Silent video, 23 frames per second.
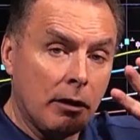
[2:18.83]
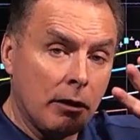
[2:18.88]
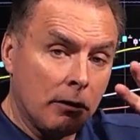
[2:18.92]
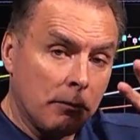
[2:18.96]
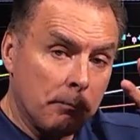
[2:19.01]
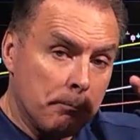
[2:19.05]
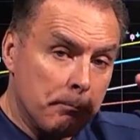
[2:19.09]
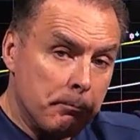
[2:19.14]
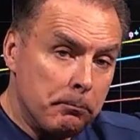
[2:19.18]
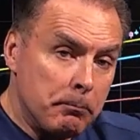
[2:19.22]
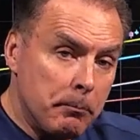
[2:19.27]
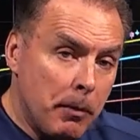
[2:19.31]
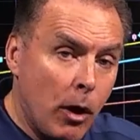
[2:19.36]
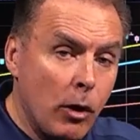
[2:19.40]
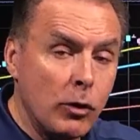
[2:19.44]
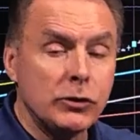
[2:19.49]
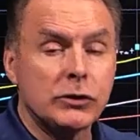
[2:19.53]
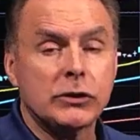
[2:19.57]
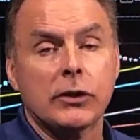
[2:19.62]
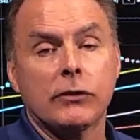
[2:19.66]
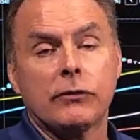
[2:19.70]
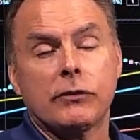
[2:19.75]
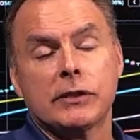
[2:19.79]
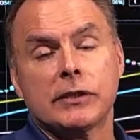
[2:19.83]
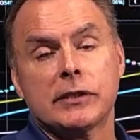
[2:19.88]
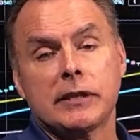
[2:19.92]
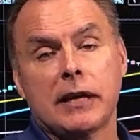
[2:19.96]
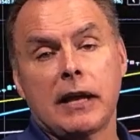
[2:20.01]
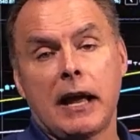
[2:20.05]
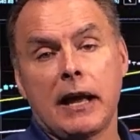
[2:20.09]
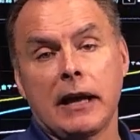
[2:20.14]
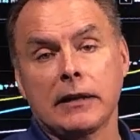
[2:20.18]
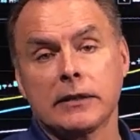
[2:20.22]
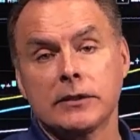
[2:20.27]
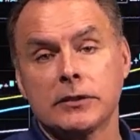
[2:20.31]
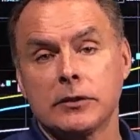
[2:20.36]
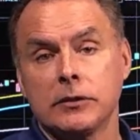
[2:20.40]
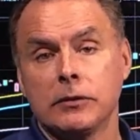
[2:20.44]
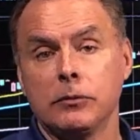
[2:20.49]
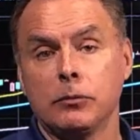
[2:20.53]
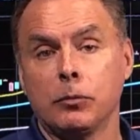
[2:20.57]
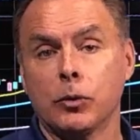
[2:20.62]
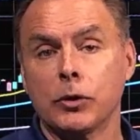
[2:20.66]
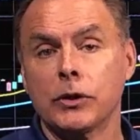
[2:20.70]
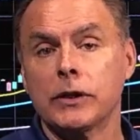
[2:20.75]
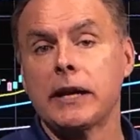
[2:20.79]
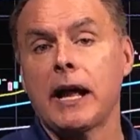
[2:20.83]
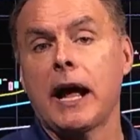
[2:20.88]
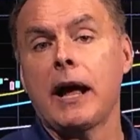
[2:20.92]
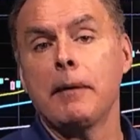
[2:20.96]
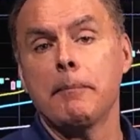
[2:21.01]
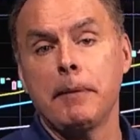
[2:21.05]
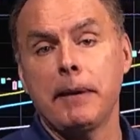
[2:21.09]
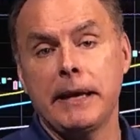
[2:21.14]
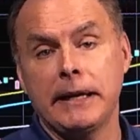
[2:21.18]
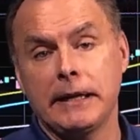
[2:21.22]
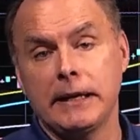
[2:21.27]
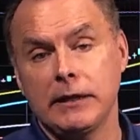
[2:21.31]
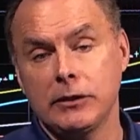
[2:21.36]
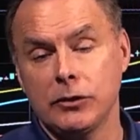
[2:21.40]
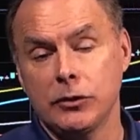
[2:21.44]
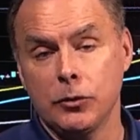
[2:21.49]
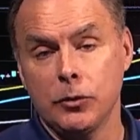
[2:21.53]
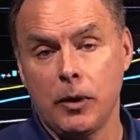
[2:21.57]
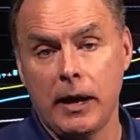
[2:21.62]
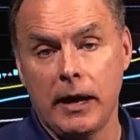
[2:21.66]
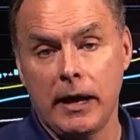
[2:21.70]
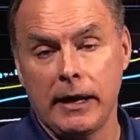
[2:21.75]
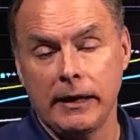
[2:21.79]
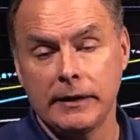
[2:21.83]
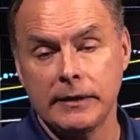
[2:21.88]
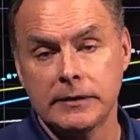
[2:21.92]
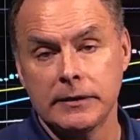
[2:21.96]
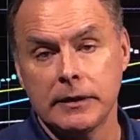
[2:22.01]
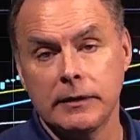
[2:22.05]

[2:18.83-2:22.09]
most of the stocks were not making new highs.